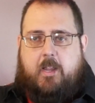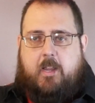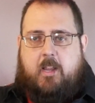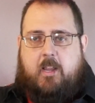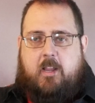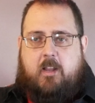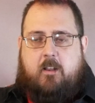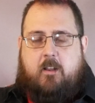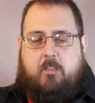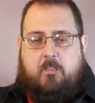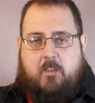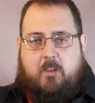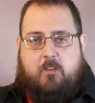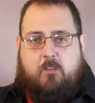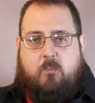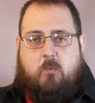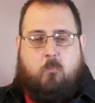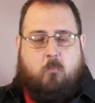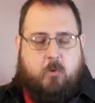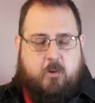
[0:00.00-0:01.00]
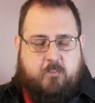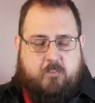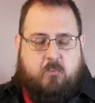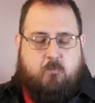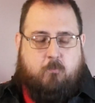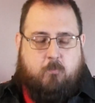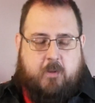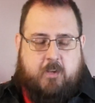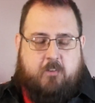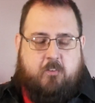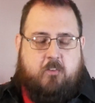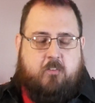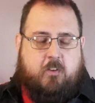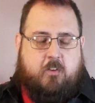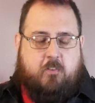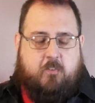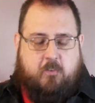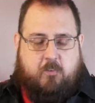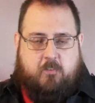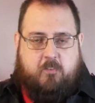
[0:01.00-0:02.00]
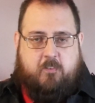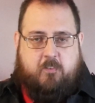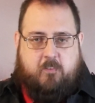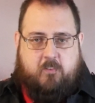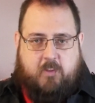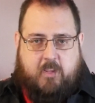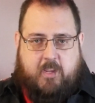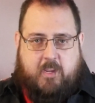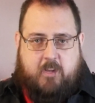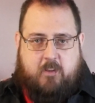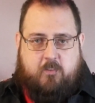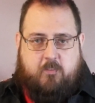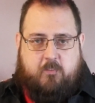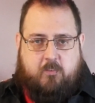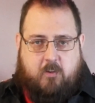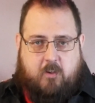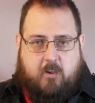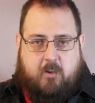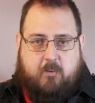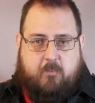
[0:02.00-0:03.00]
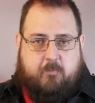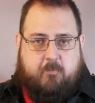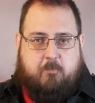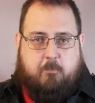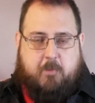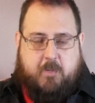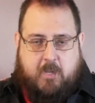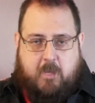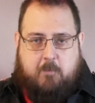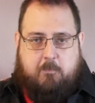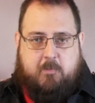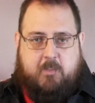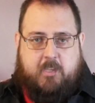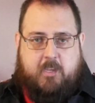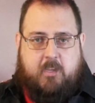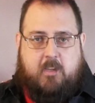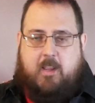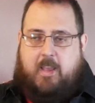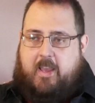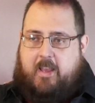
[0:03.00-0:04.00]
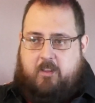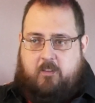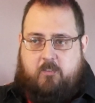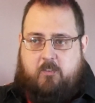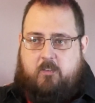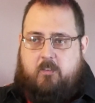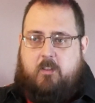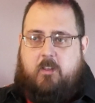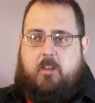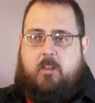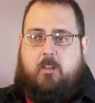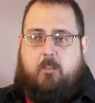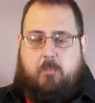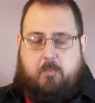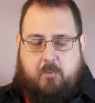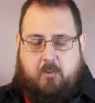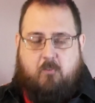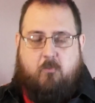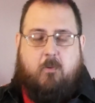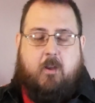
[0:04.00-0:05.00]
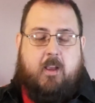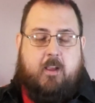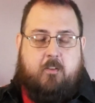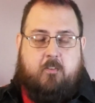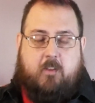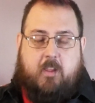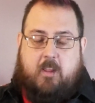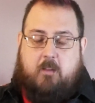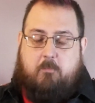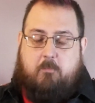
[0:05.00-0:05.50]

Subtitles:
And this, once it reaches a certain stage of monopoly, as theorized